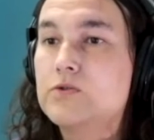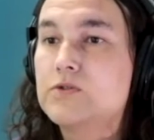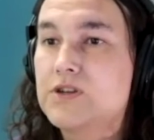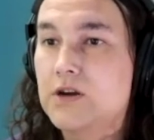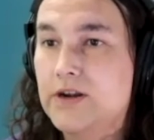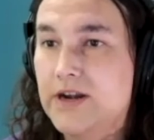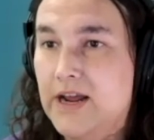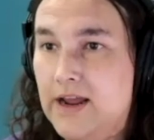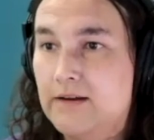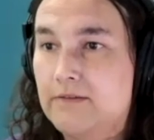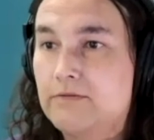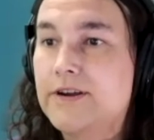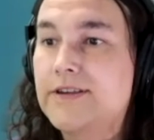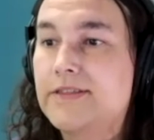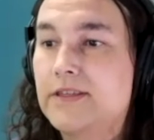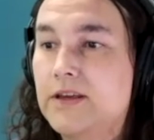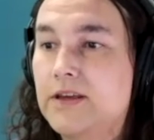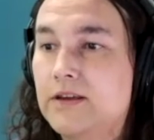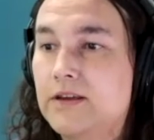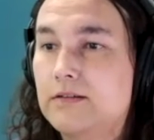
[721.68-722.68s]
on
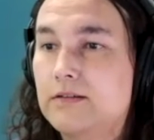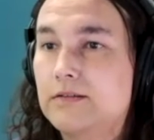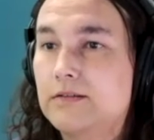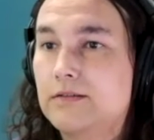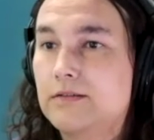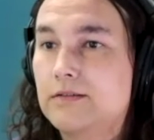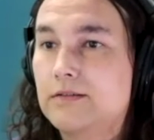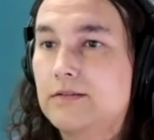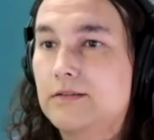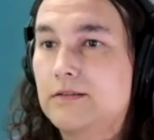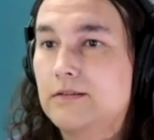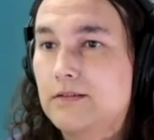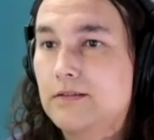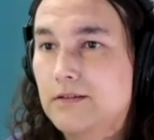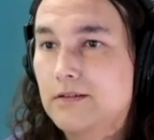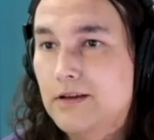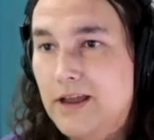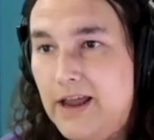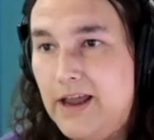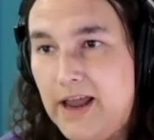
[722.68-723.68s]
everything
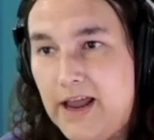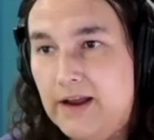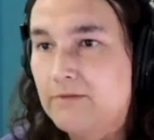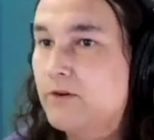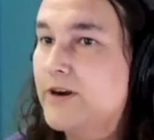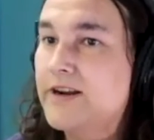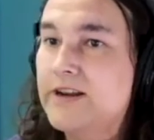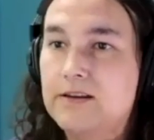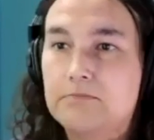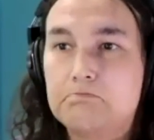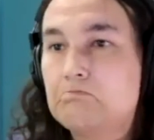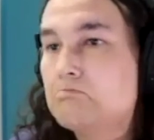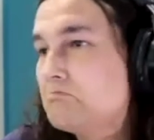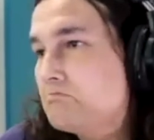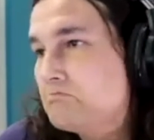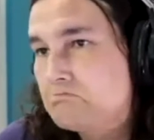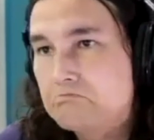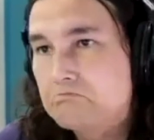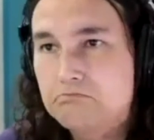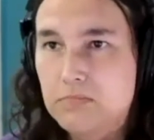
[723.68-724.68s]
every
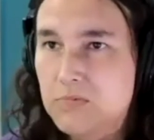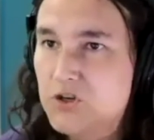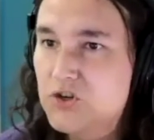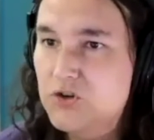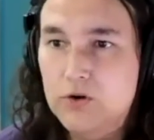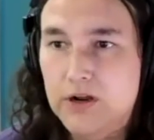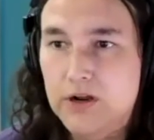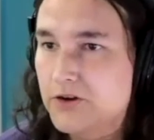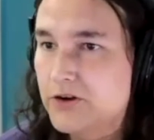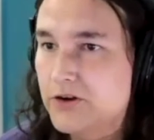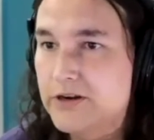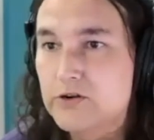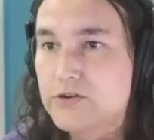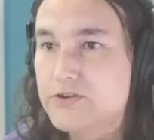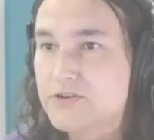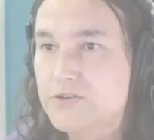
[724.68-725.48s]
200 years or